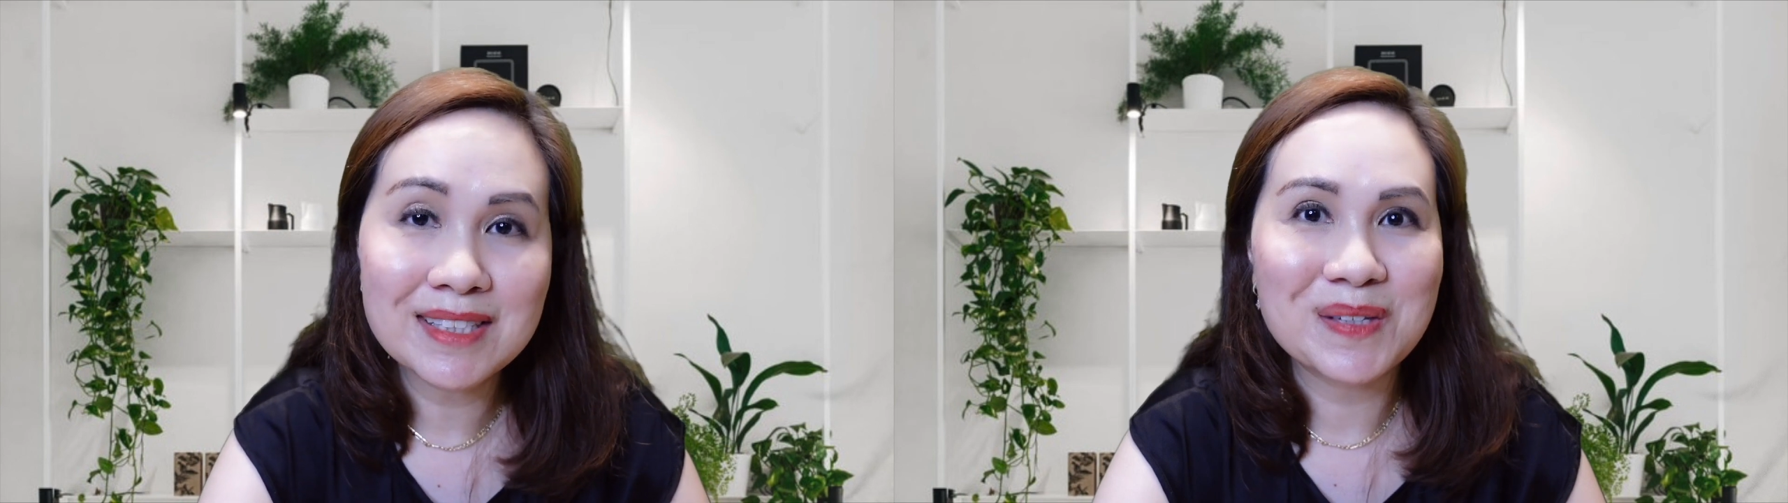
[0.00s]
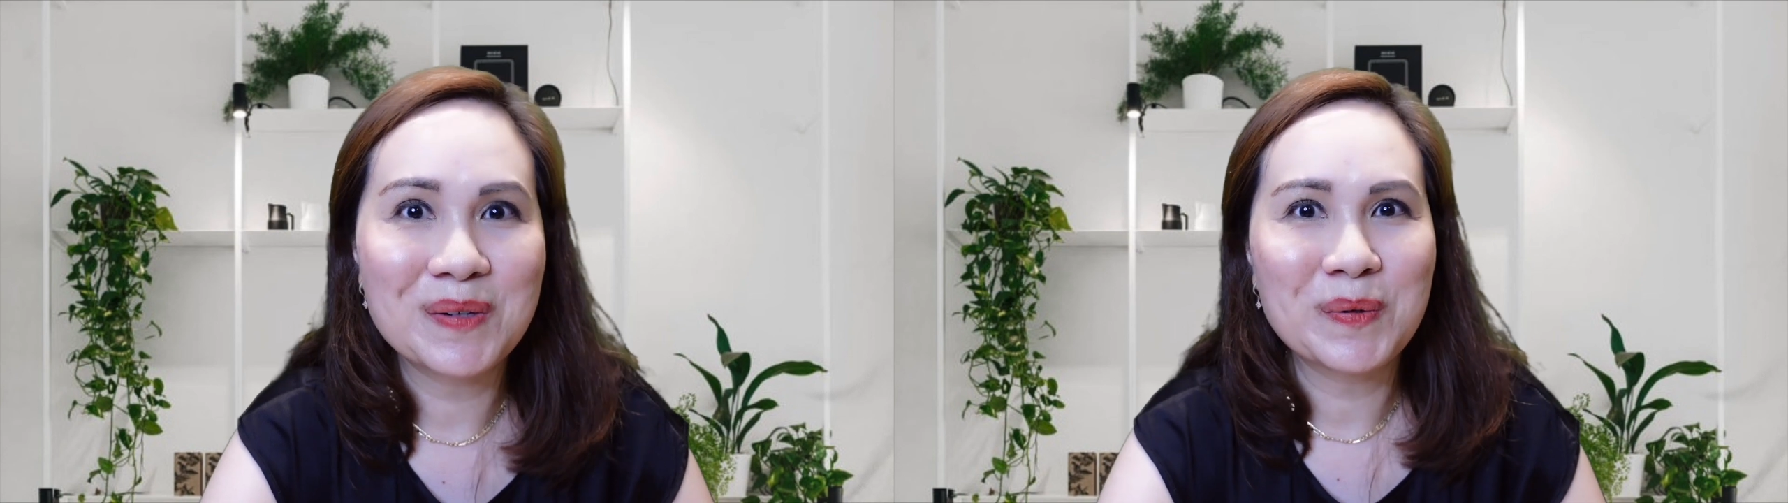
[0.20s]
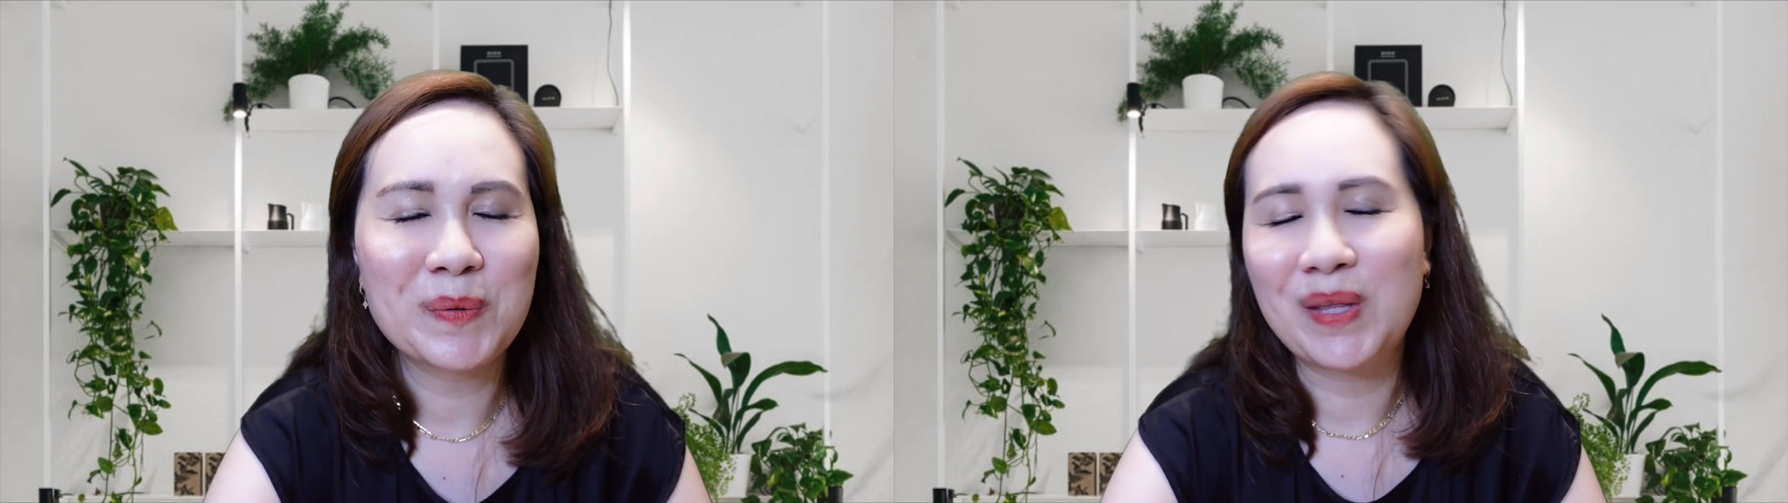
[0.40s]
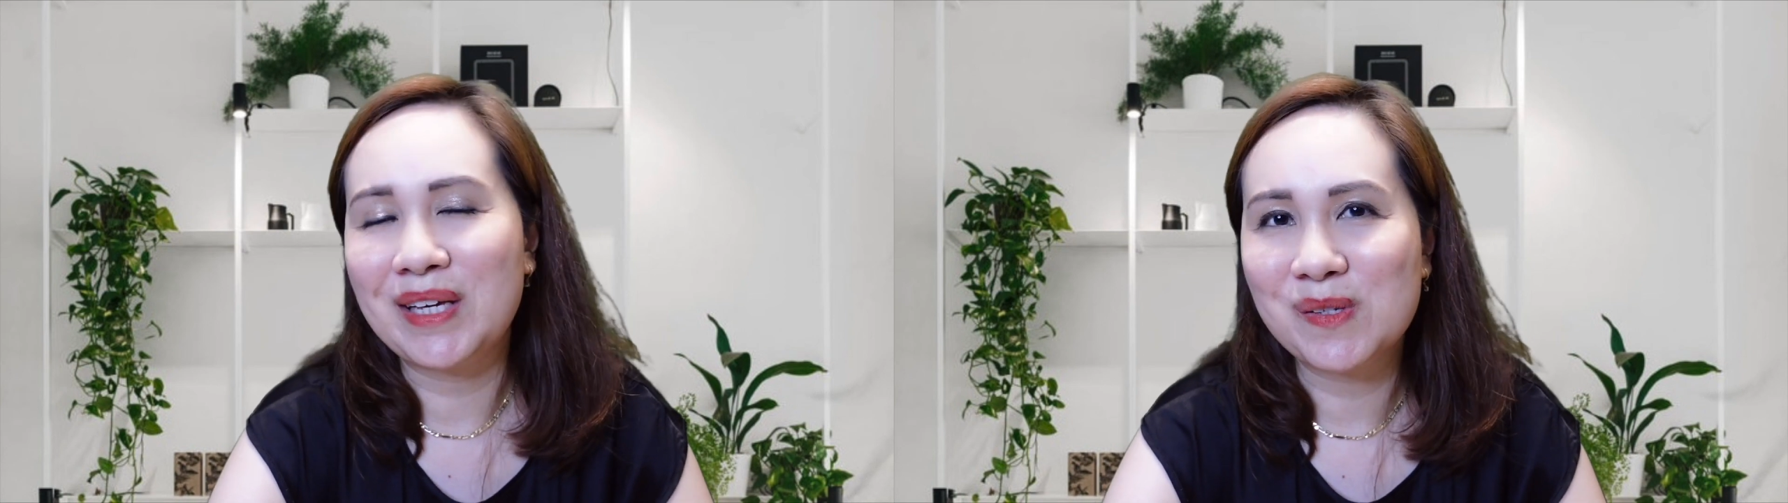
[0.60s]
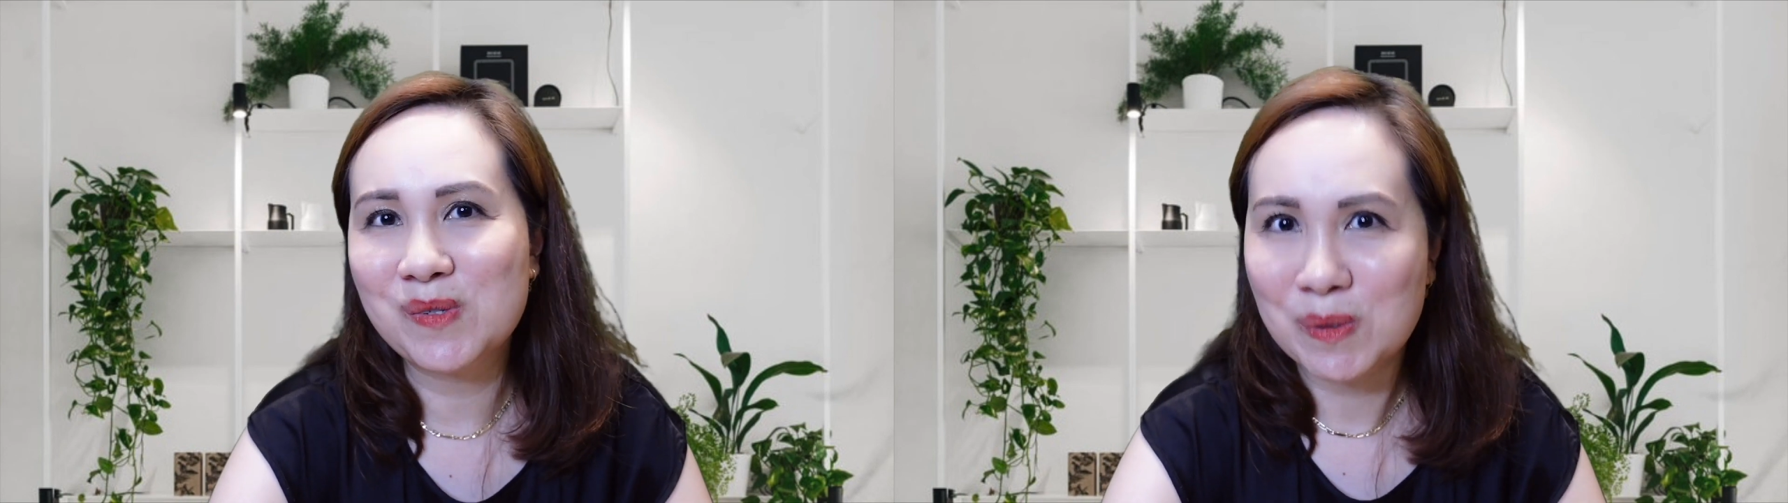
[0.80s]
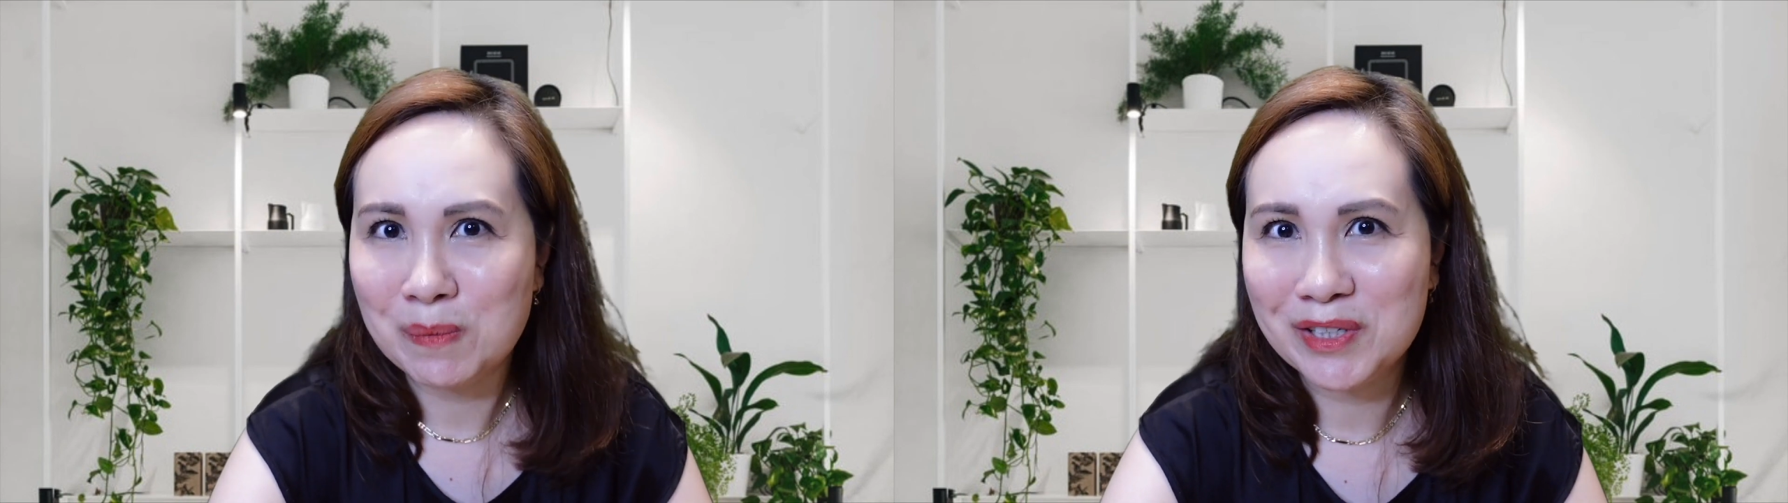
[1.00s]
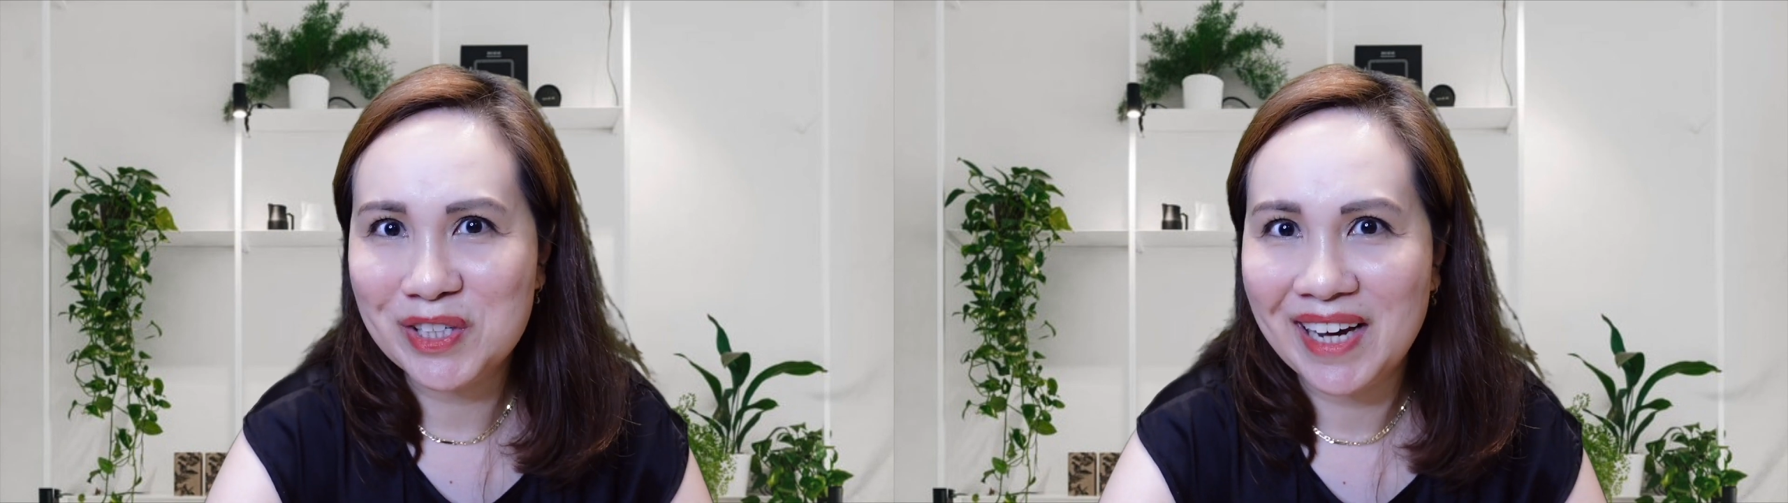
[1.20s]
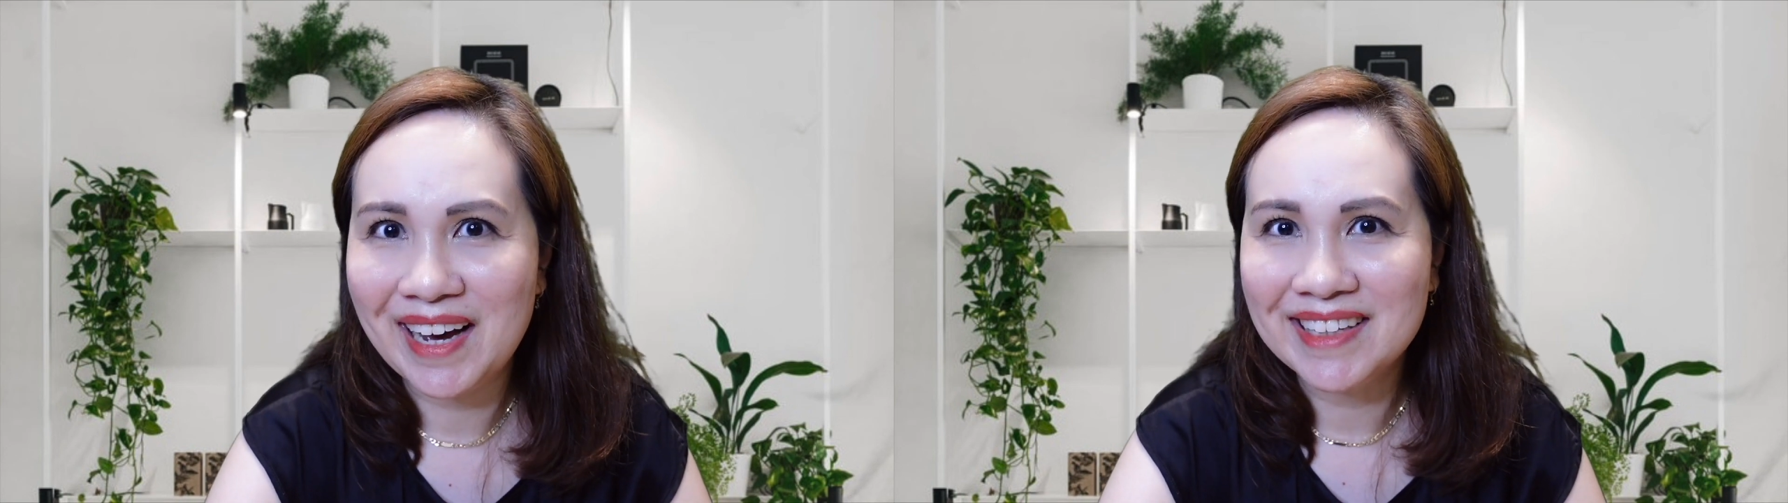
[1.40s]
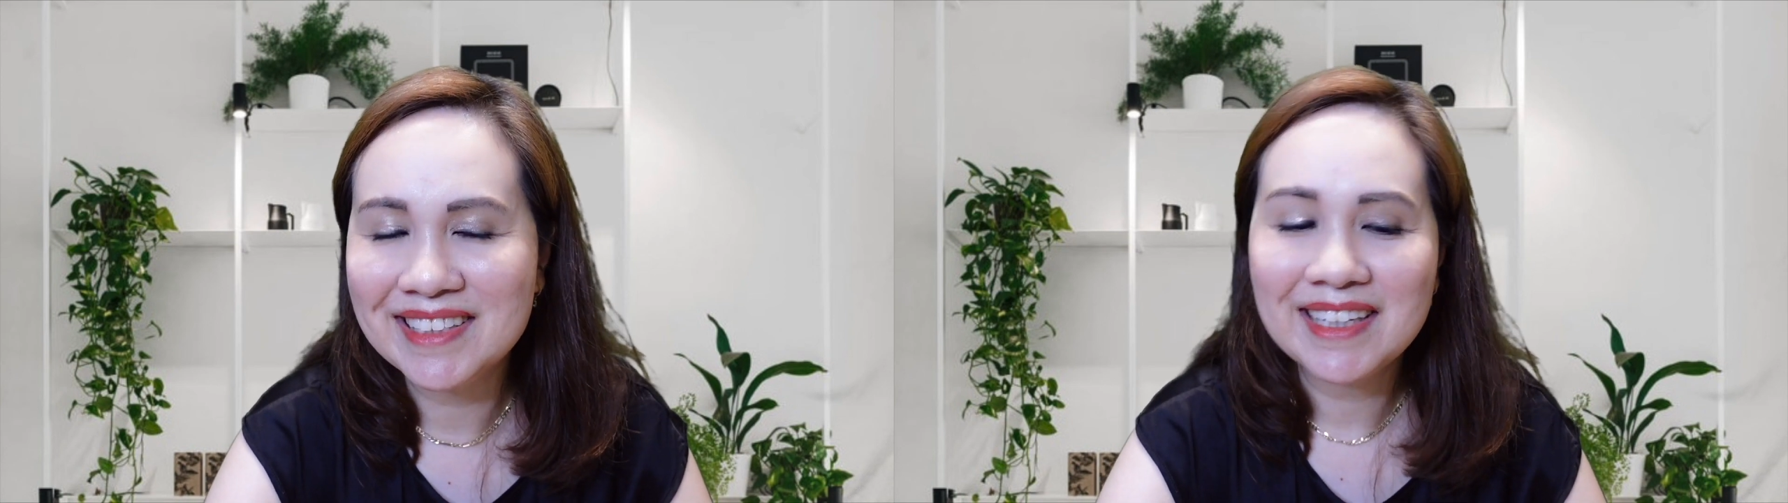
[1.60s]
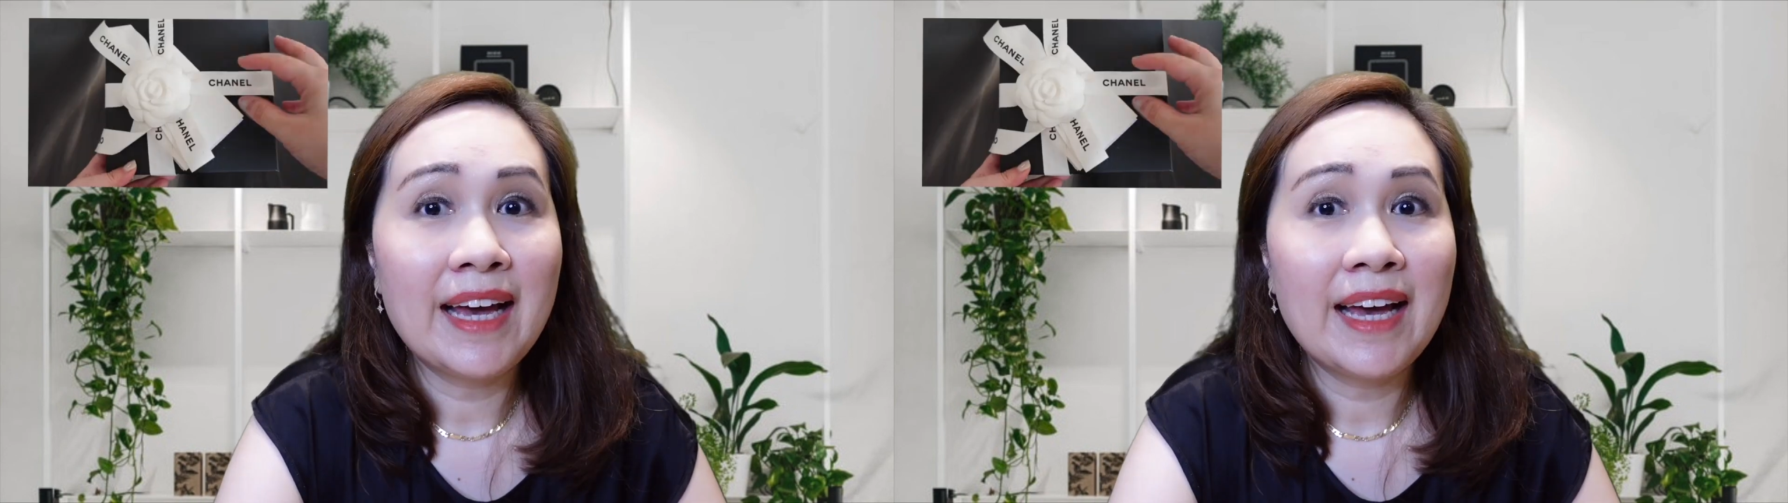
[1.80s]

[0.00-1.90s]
so thank you so much, Anne.